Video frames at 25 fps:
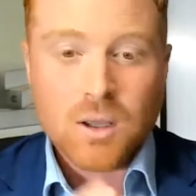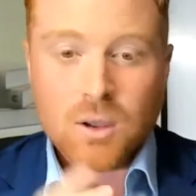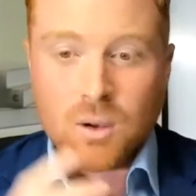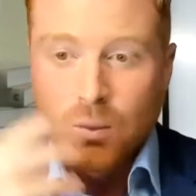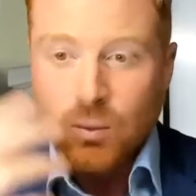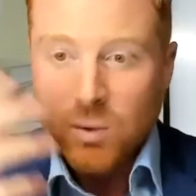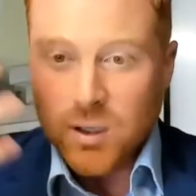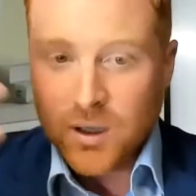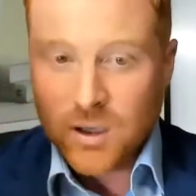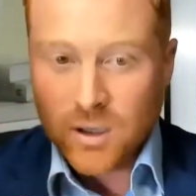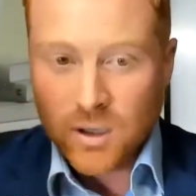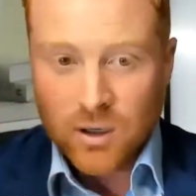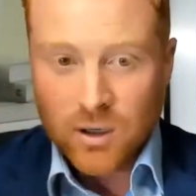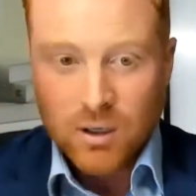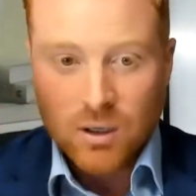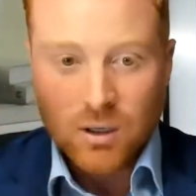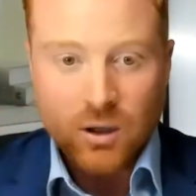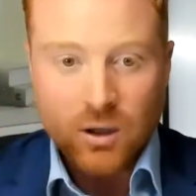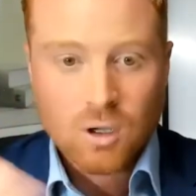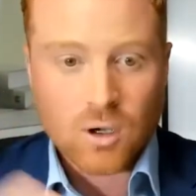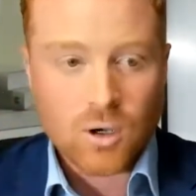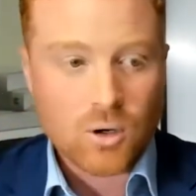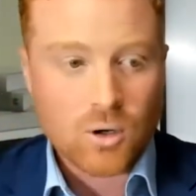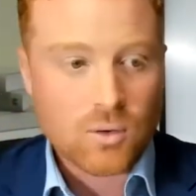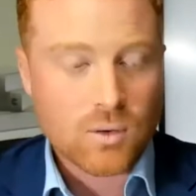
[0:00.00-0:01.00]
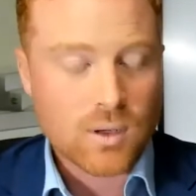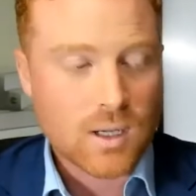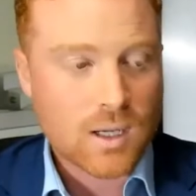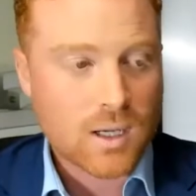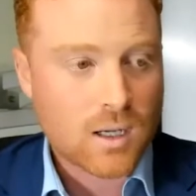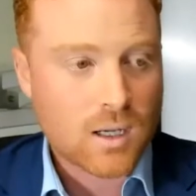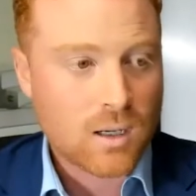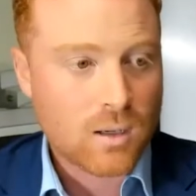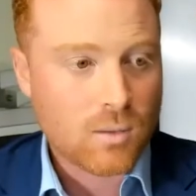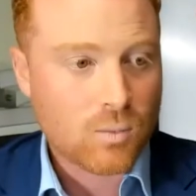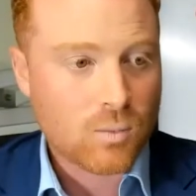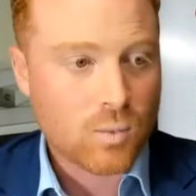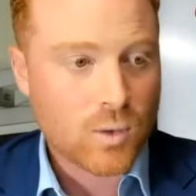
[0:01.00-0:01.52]
we're going to go
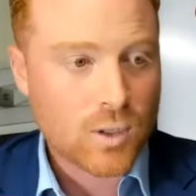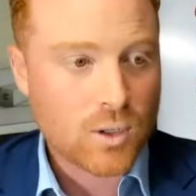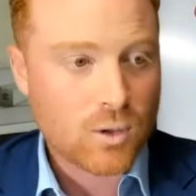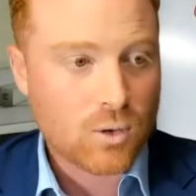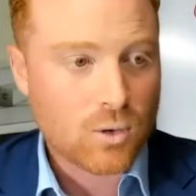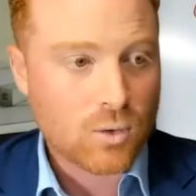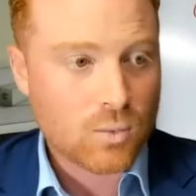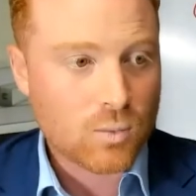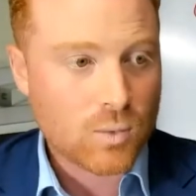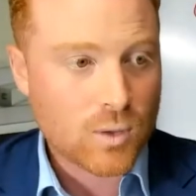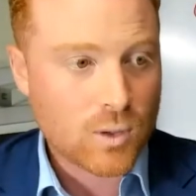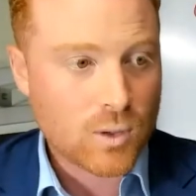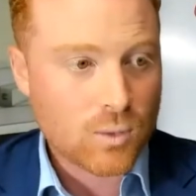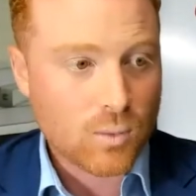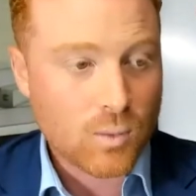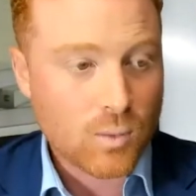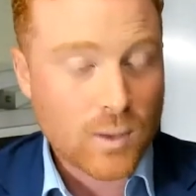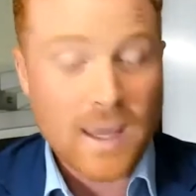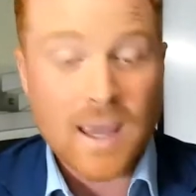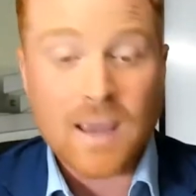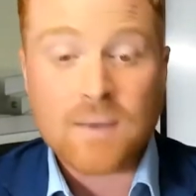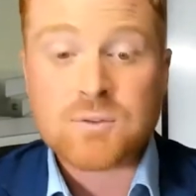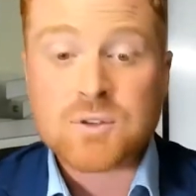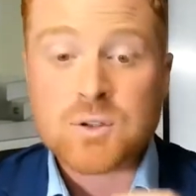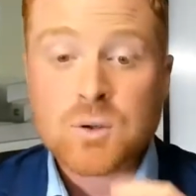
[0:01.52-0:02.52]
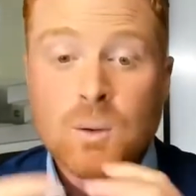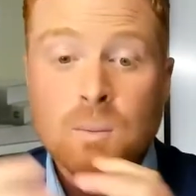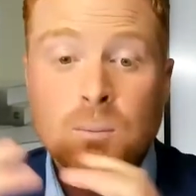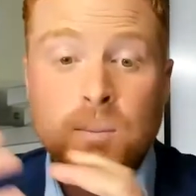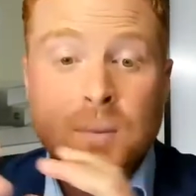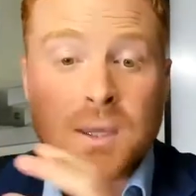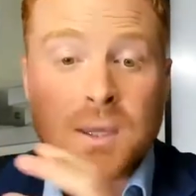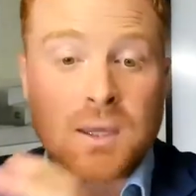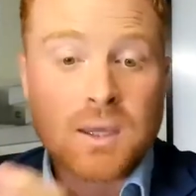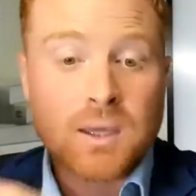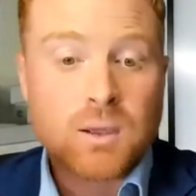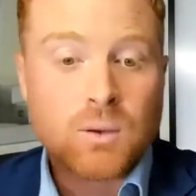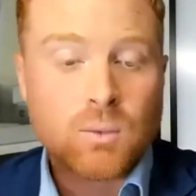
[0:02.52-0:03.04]
uh, we'll, we'll we have to
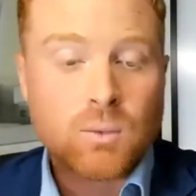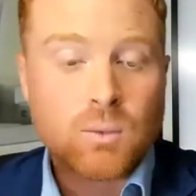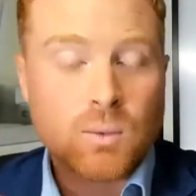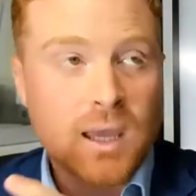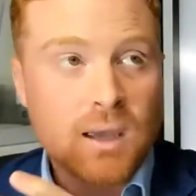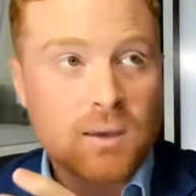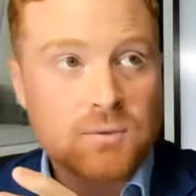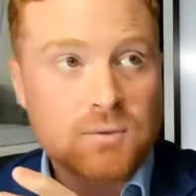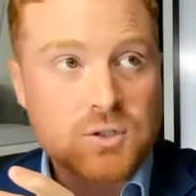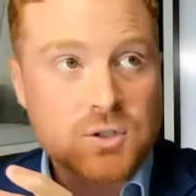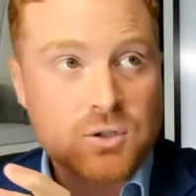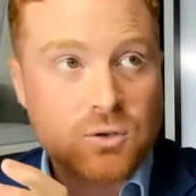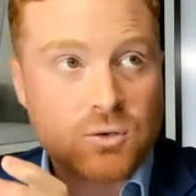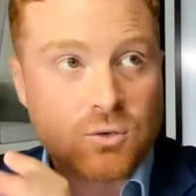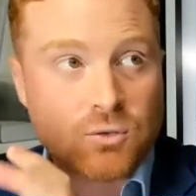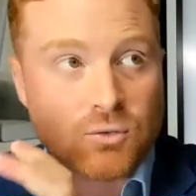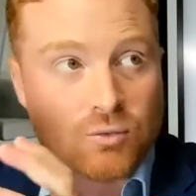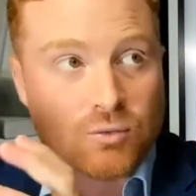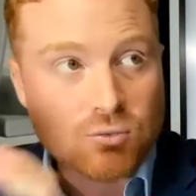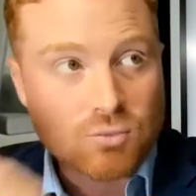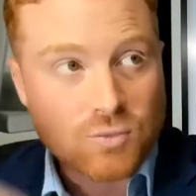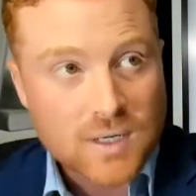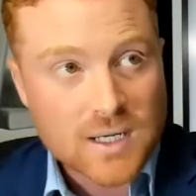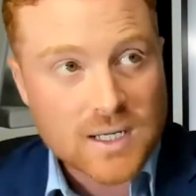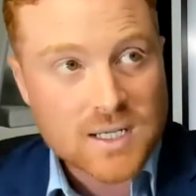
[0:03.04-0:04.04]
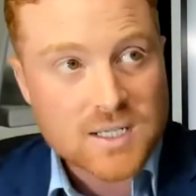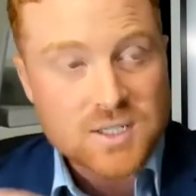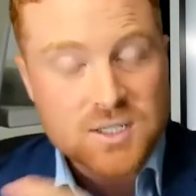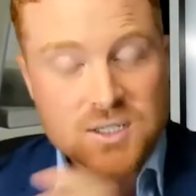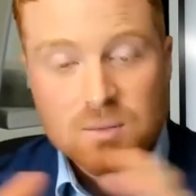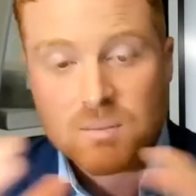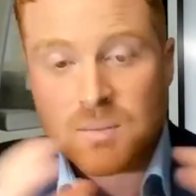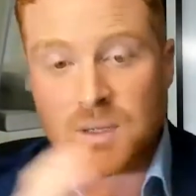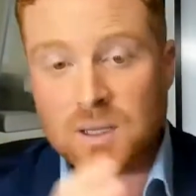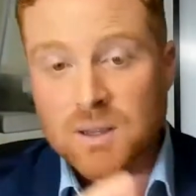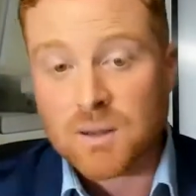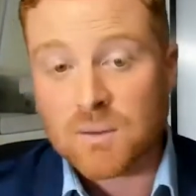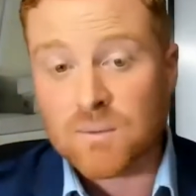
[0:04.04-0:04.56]
appear we have to
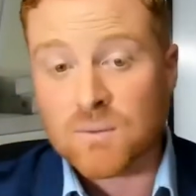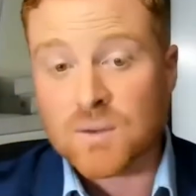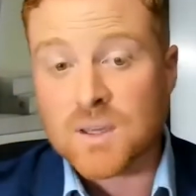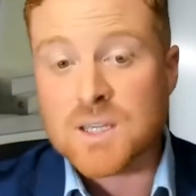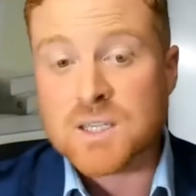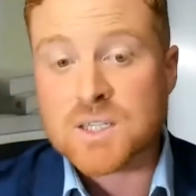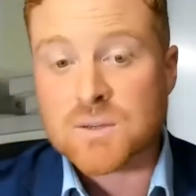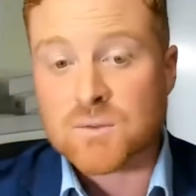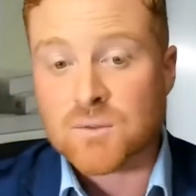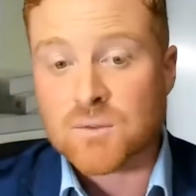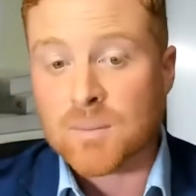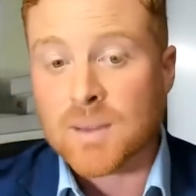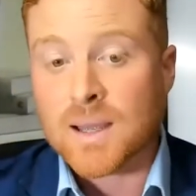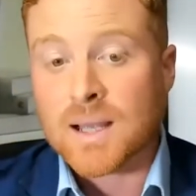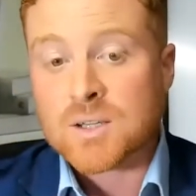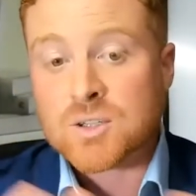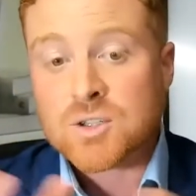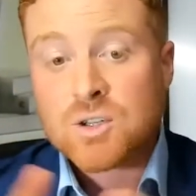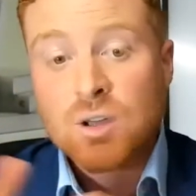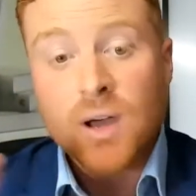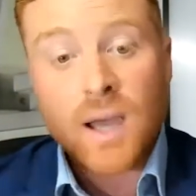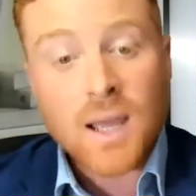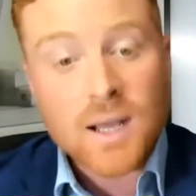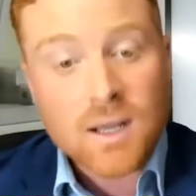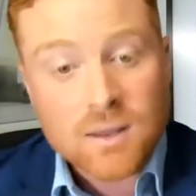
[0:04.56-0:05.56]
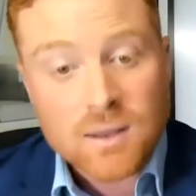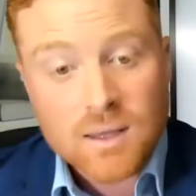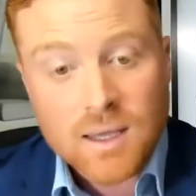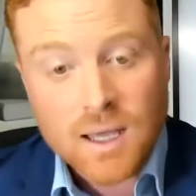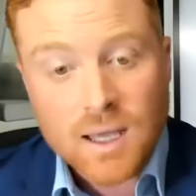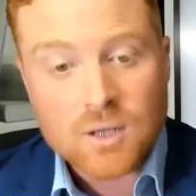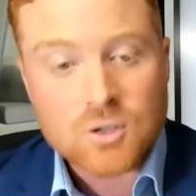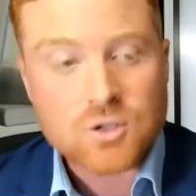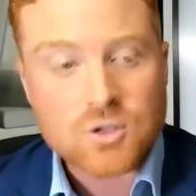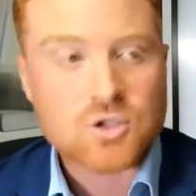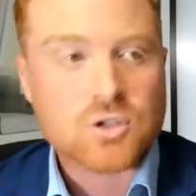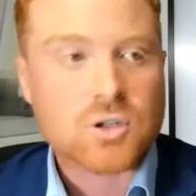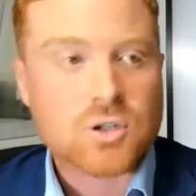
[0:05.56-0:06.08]
resubmit the visa from outside of the
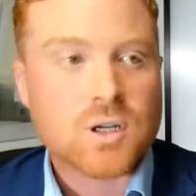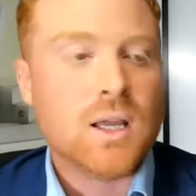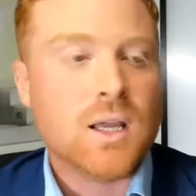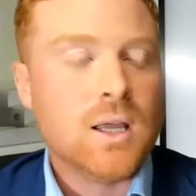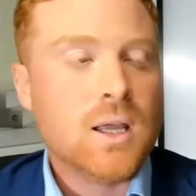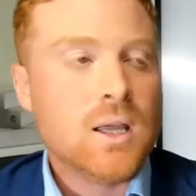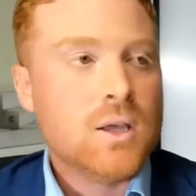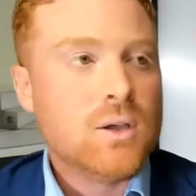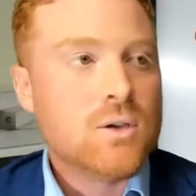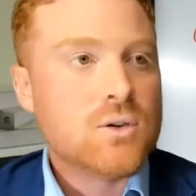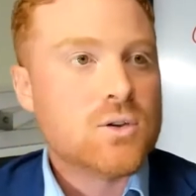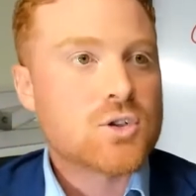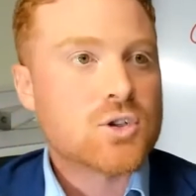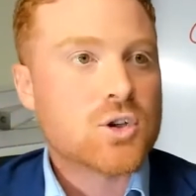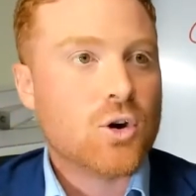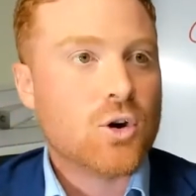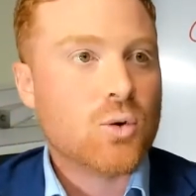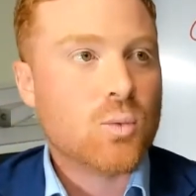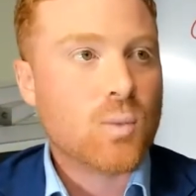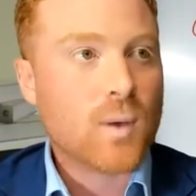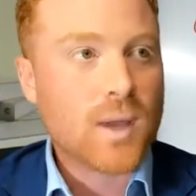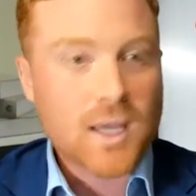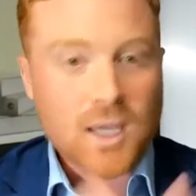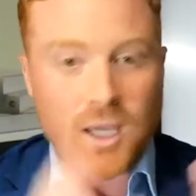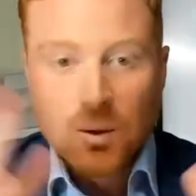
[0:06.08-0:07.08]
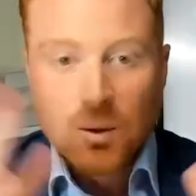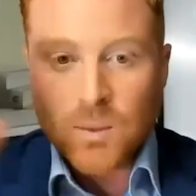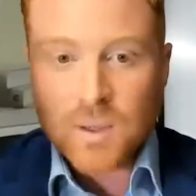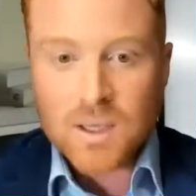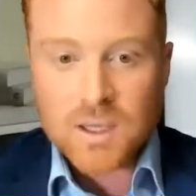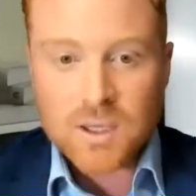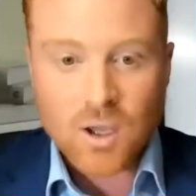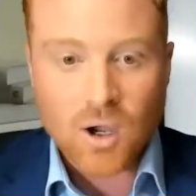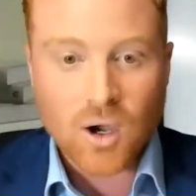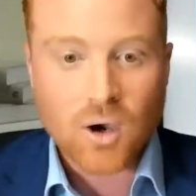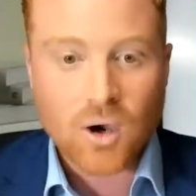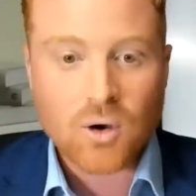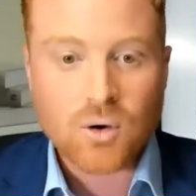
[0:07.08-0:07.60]
country so where can we
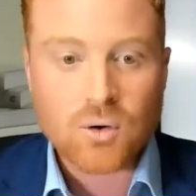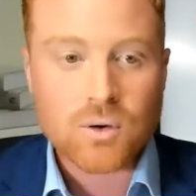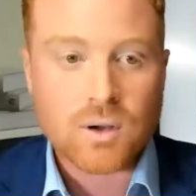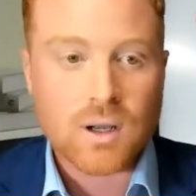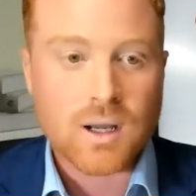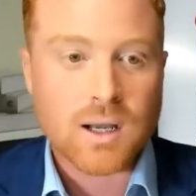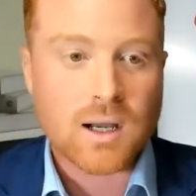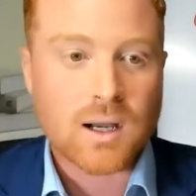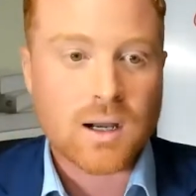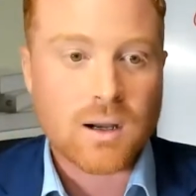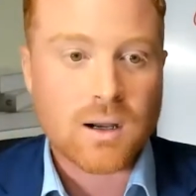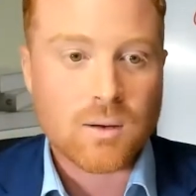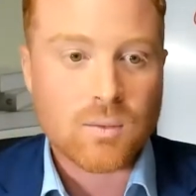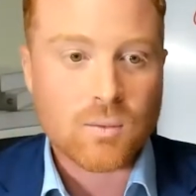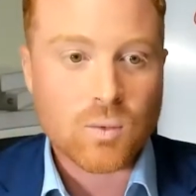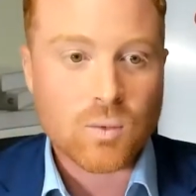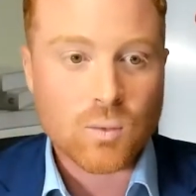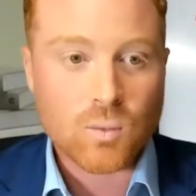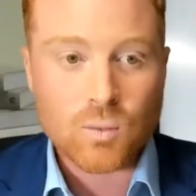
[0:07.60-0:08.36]
go uh,